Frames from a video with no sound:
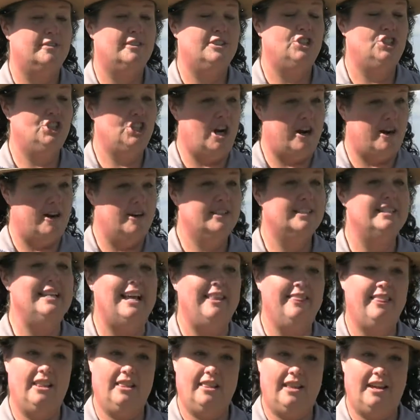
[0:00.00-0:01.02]
sharks,
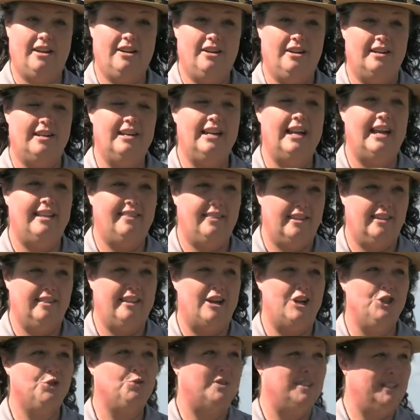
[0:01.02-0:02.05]
not the
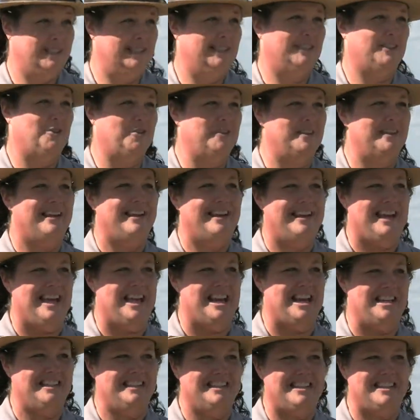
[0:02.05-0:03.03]
large ones. So again, I